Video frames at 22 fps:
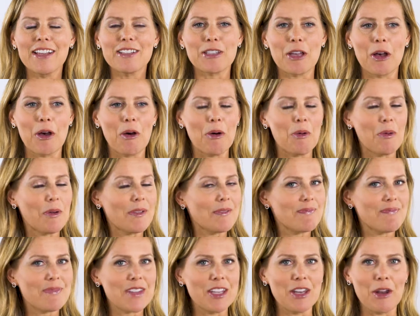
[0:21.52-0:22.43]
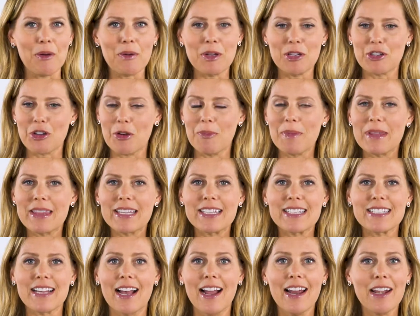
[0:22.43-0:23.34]
so, he showed me the
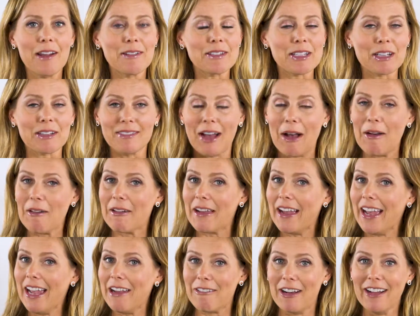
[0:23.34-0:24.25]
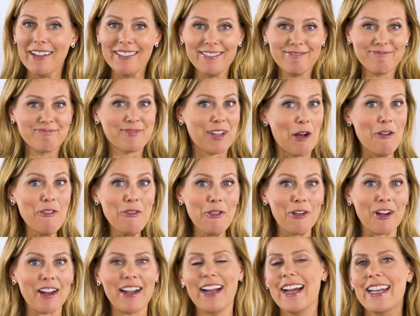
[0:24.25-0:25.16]
design. I was like, okay, well, go
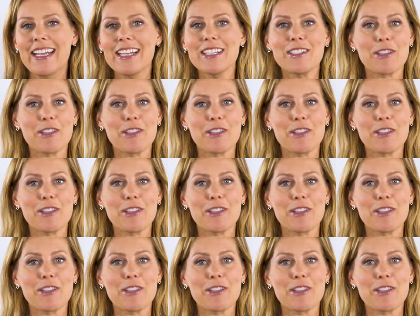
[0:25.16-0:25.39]
for it, honey.